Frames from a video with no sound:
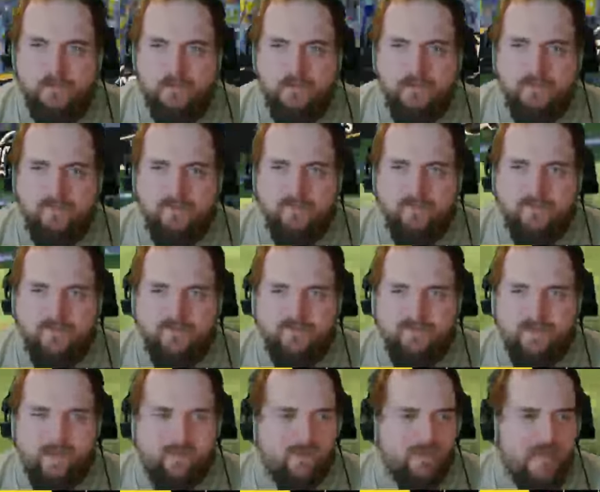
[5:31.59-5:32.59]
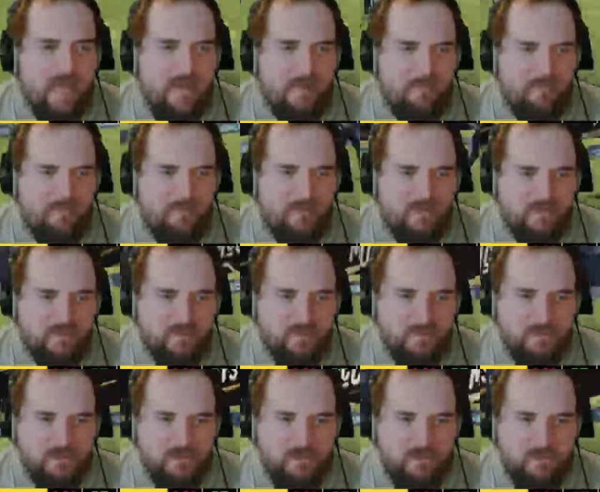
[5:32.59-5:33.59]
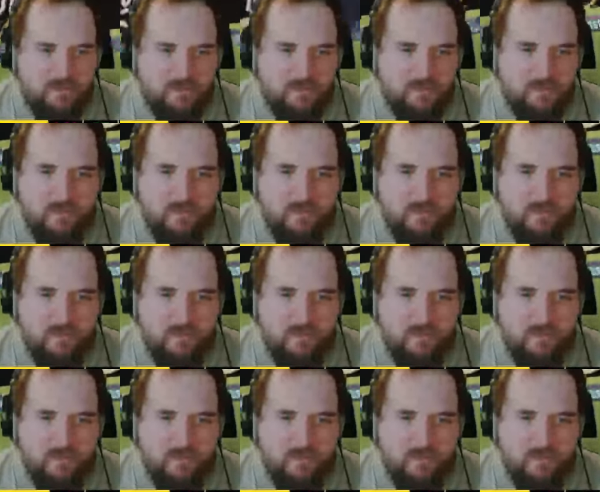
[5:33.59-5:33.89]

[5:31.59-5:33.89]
haven't even found the gap, otherwise it's going to be stopped.